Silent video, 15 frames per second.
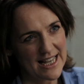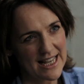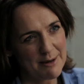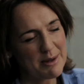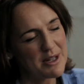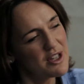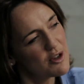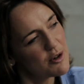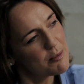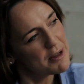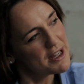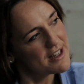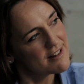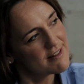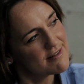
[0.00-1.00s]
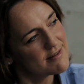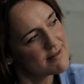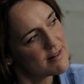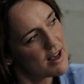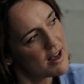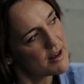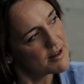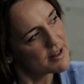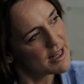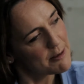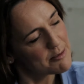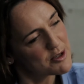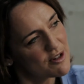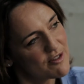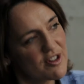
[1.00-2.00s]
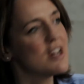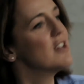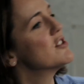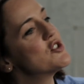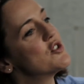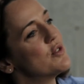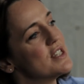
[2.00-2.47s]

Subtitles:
But European Capital of Culture